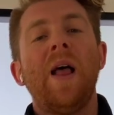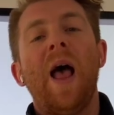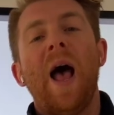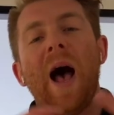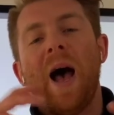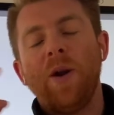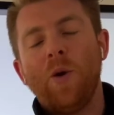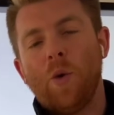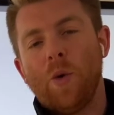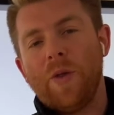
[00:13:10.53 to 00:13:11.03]

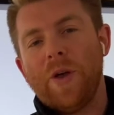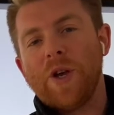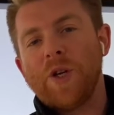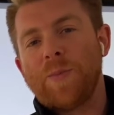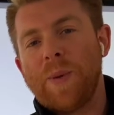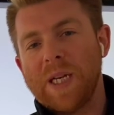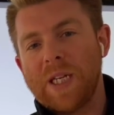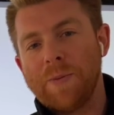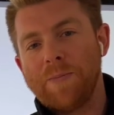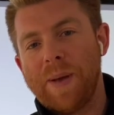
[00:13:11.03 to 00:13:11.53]
And all those
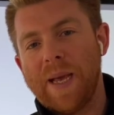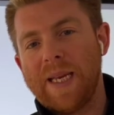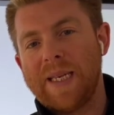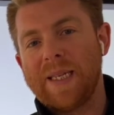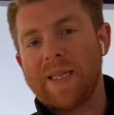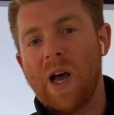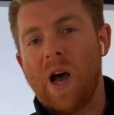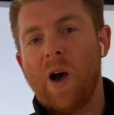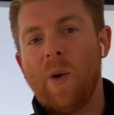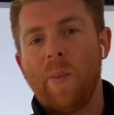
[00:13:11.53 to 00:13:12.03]
bits and pieces
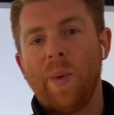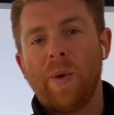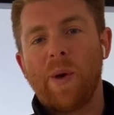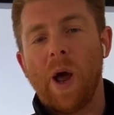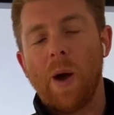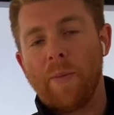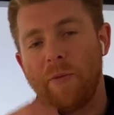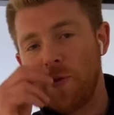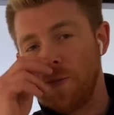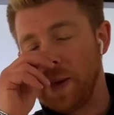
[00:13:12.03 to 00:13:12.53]
that will
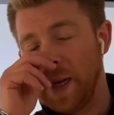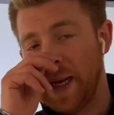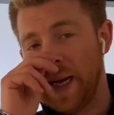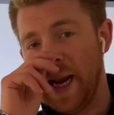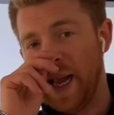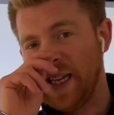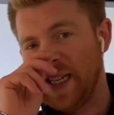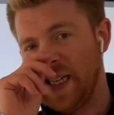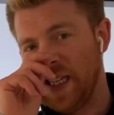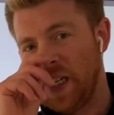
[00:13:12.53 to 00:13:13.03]
come from a
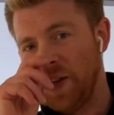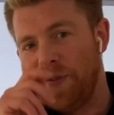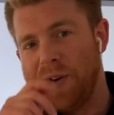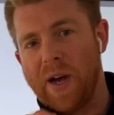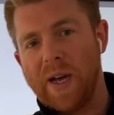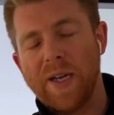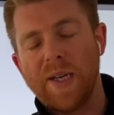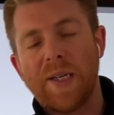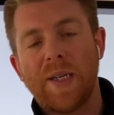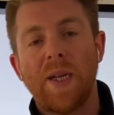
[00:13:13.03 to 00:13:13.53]
connected
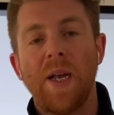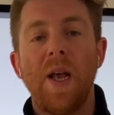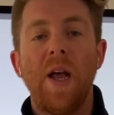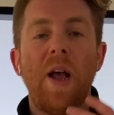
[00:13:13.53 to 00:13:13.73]
device.